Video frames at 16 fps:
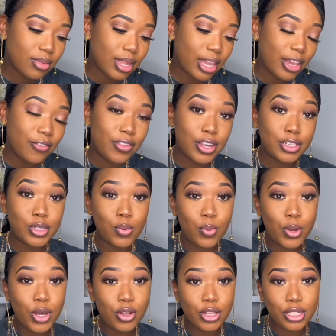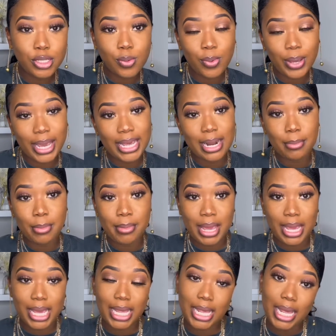If there's a will, there's a way, and I'm gonna
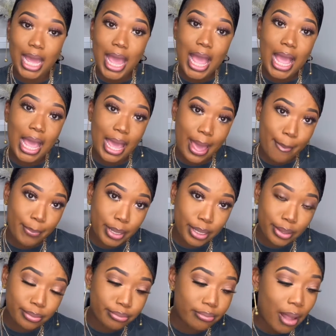make it happen.